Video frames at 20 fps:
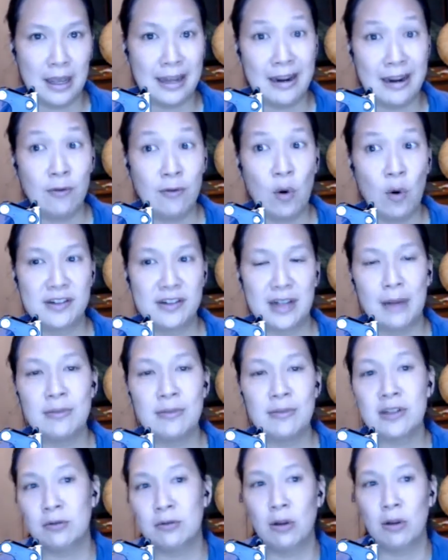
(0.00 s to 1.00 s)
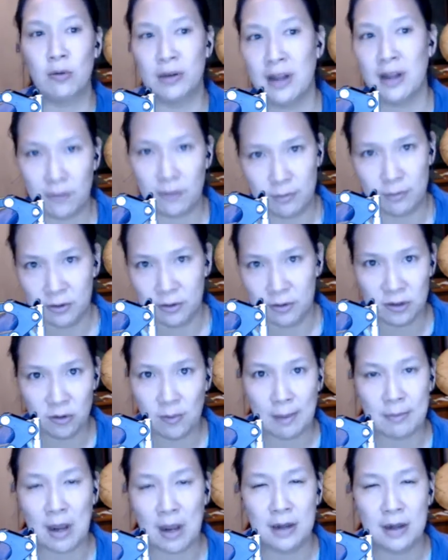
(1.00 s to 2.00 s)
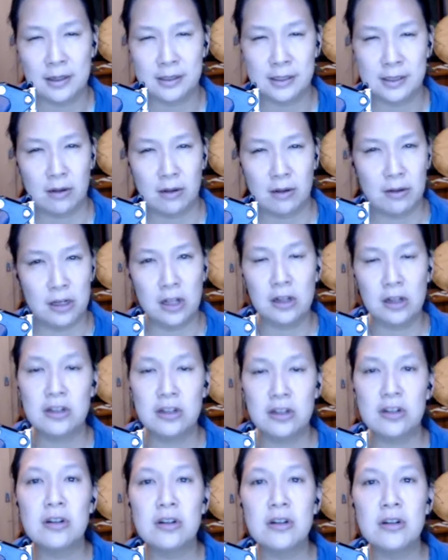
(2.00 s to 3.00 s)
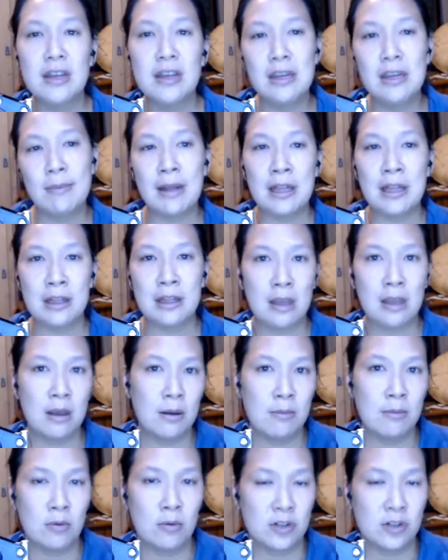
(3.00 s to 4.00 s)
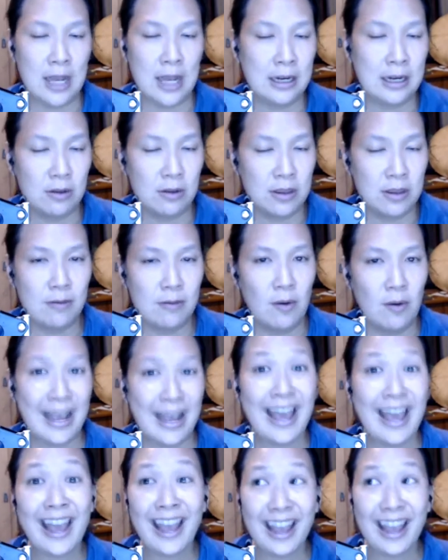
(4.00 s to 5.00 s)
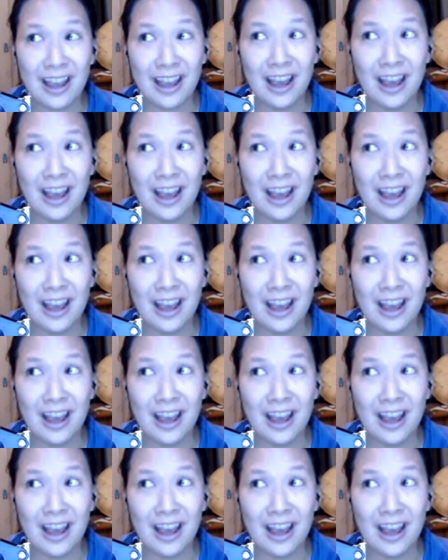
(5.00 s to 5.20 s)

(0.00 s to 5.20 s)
And of course, I'm just learning it from YouTube. I'm not necessarily emailing them or chatting with them going, hey,